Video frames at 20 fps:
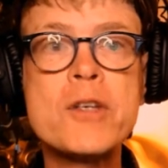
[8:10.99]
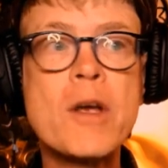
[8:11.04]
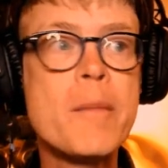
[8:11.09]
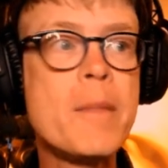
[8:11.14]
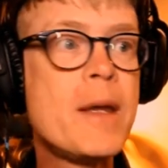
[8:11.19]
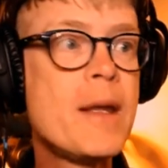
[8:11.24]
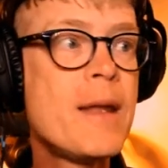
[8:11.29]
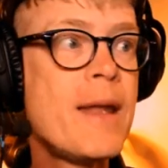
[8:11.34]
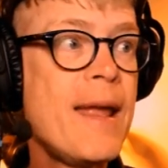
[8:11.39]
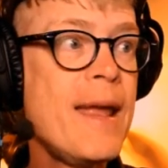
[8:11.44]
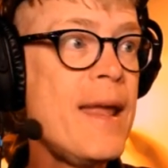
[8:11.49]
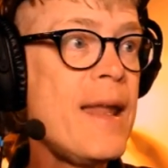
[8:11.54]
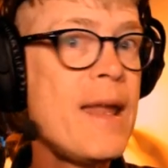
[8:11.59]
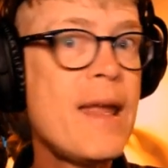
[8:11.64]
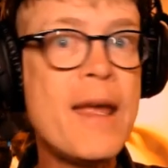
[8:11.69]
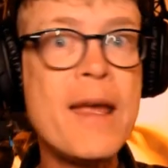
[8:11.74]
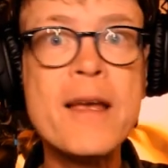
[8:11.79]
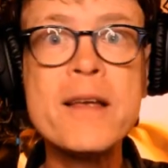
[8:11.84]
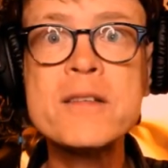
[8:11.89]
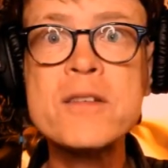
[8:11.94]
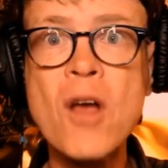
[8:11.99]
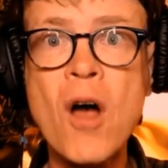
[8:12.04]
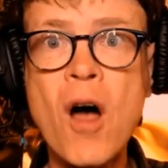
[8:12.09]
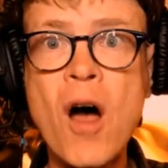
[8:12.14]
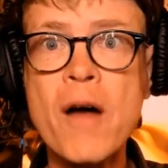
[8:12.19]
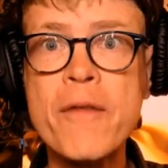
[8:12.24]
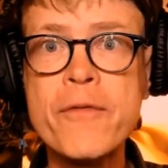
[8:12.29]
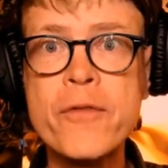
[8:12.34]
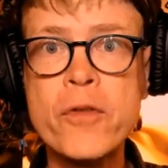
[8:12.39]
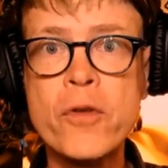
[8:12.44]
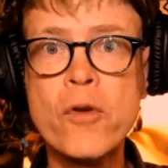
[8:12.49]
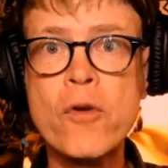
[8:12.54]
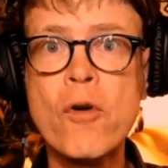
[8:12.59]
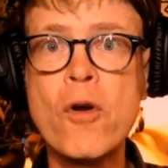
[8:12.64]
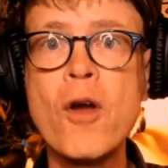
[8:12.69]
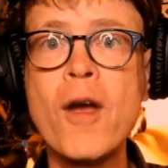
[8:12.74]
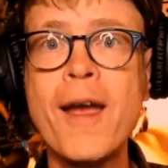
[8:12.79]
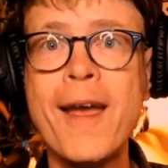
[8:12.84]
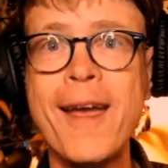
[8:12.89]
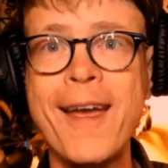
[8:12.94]
I mean, it is off the
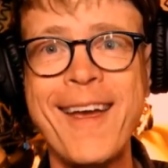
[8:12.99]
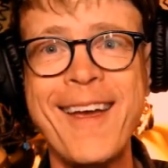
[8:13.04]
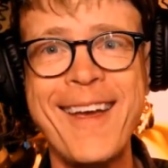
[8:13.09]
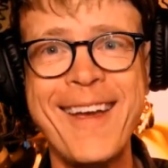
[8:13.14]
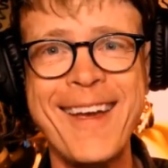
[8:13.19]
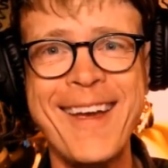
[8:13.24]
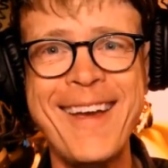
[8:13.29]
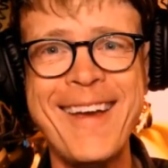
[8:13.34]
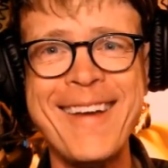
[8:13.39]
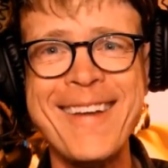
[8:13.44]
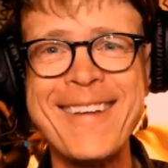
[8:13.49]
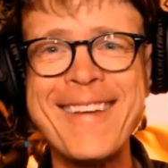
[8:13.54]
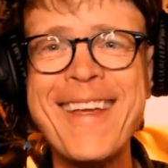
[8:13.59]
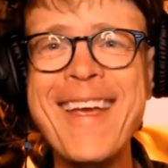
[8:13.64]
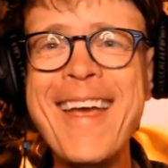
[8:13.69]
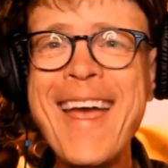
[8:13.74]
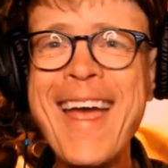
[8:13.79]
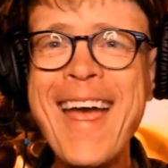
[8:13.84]
grid.